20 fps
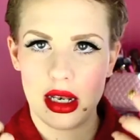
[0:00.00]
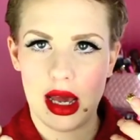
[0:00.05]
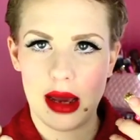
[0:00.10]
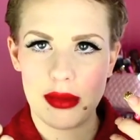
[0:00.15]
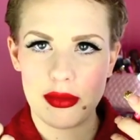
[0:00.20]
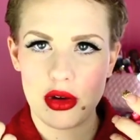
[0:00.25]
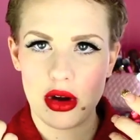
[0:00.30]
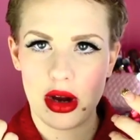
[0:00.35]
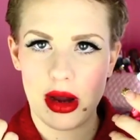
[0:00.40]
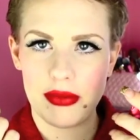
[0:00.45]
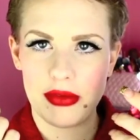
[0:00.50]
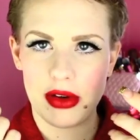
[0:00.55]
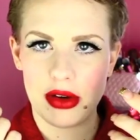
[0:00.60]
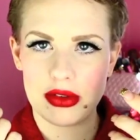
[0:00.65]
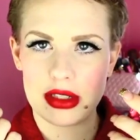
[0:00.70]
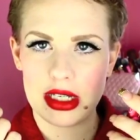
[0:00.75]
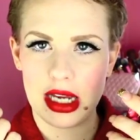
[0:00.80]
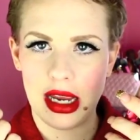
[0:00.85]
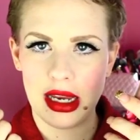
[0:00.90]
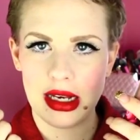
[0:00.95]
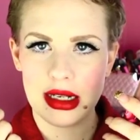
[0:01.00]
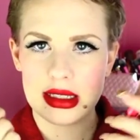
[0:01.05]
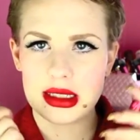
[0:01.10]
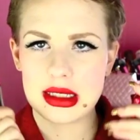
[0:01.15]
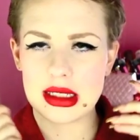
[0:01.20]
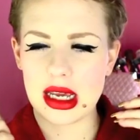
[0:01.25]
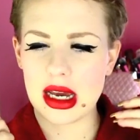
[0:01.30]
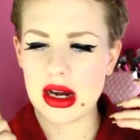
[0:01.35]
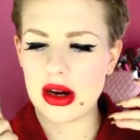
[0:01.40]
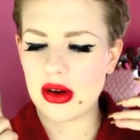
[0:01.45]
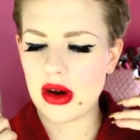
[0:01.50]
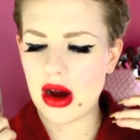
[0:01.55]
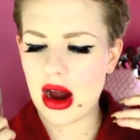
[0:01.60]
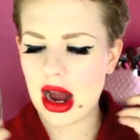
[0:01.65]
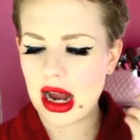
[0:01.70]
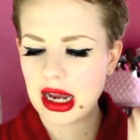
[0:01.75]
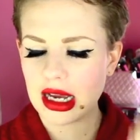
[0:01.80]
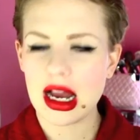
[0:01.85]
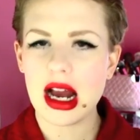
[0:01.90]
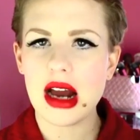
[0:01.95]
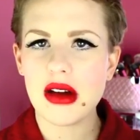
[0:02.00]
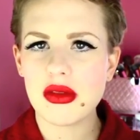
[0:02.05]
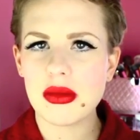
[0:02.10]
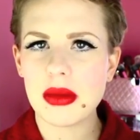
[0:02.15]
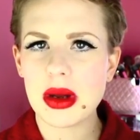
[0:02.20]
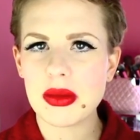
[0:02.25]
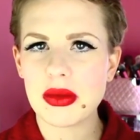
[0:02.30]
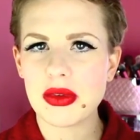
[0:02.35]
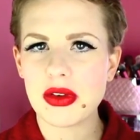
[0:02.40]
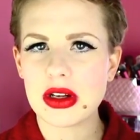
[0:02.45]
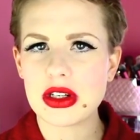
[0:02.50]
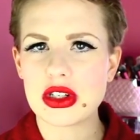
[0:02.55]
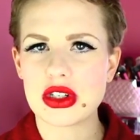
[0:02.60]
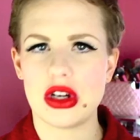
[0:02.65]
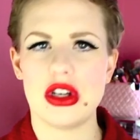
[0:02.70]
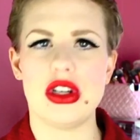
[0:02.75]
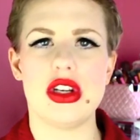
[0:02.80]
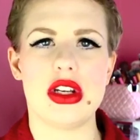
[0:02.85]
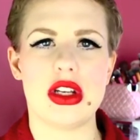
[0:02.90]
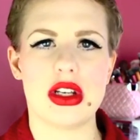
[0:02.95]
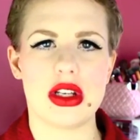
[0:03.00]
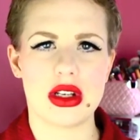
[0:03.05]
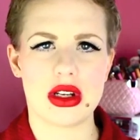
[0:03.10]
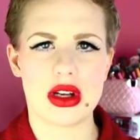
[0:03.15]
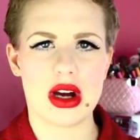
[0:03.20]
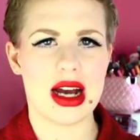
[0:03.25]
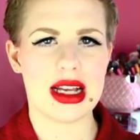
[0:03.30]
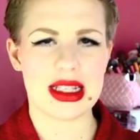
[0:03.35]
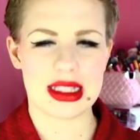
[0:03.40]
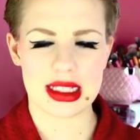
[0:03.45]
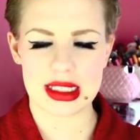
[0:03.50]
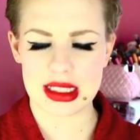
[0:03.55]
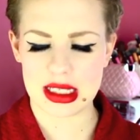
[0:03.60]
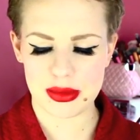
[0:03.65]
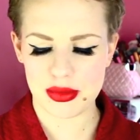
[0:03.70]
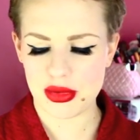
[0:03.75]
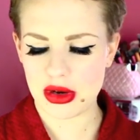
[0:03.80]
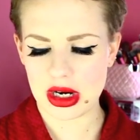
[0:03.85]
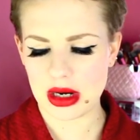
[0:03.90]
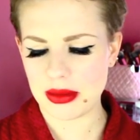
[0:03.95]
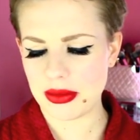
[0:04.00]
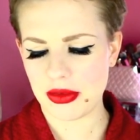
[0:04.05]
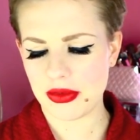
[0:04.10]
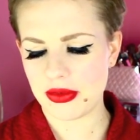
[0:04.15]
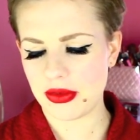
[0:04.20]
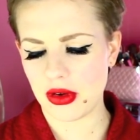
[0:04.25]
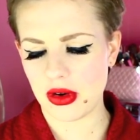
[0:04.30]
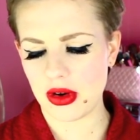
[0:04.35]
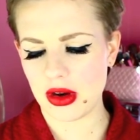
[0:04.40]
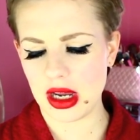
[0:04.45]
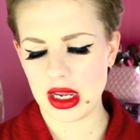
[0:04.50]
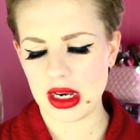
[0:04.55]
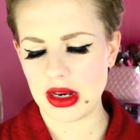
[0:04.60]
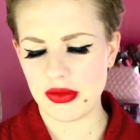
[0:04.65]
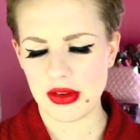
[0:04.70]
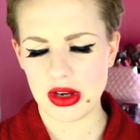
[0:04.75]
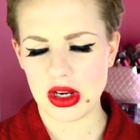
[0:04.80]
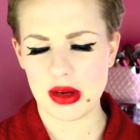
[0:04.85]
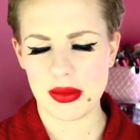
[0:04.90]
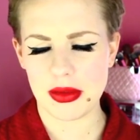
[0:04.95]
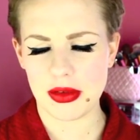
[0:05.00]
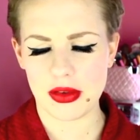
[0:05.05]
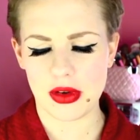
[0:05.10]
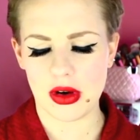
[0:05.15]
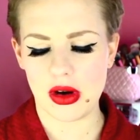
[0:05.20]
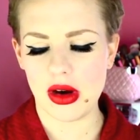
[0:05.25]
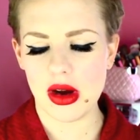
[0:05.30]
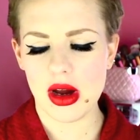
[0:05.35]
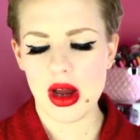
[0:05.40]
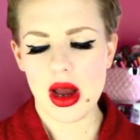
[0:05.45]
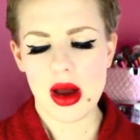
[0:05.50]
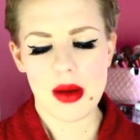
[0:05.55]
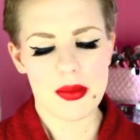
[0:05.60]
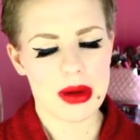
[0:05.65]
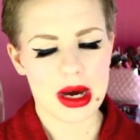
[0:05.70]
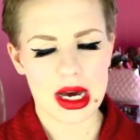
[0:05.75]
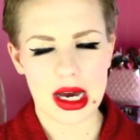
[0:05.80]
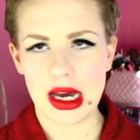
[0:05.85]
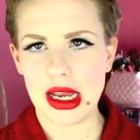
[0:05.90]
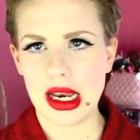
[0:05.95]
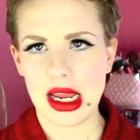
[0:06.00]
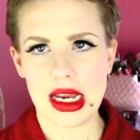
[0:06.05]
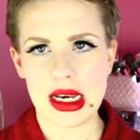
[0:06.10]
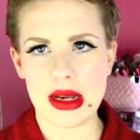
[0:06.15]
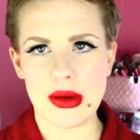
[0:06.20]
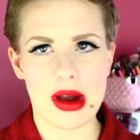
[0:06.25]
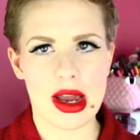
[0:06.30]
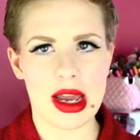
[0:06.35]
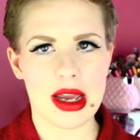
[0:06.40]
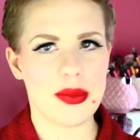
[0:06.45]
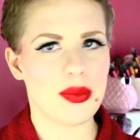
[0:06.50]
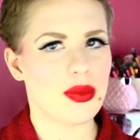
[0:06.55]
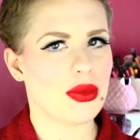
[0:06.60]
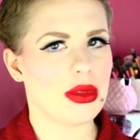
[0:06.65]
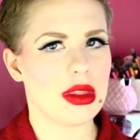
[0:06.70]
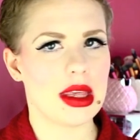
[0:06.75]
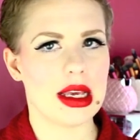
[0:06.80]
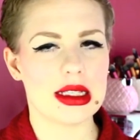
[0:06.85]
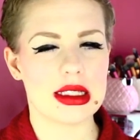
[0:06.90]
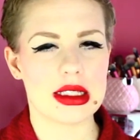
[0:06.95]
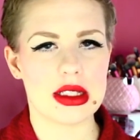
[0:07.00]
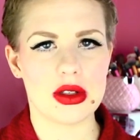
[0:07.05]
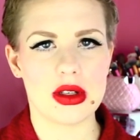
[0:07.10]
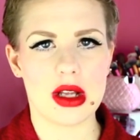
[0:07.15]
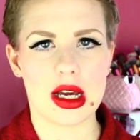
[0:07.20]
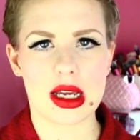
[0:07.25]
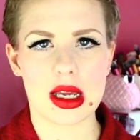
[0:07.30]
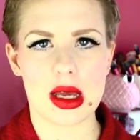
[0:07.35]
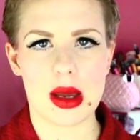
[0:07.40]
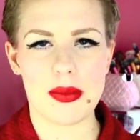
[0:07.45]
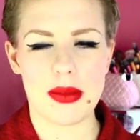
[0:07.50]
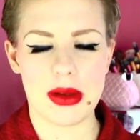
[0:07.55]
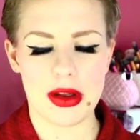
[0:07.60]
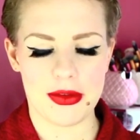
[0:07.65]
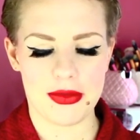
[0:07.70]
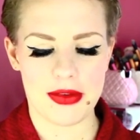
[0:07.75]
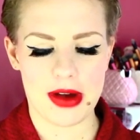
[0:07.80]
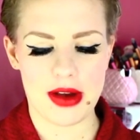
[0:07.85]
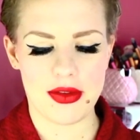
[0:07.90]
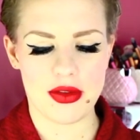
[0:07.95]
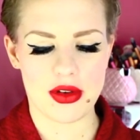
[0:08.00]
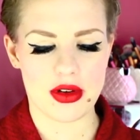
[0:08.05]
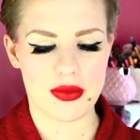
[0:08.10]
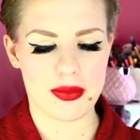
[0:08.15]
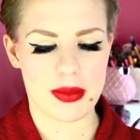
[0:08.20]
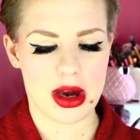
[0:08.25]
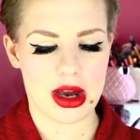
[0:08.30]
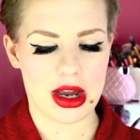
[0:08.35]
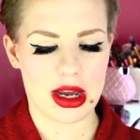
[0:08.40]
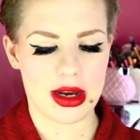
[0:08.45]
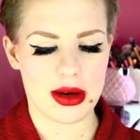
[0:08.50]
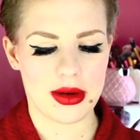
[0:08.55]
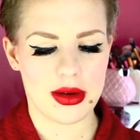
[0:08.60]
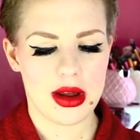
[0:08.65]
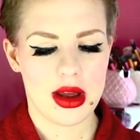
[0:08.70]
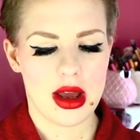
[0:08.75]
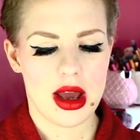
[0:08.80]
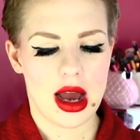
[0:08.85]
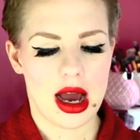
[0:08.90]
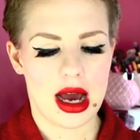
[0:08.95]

Lime Crime Velveteens. Now I can't remember if I showed you guys this in a video before, but anyway, they're still like a big favourite of mine.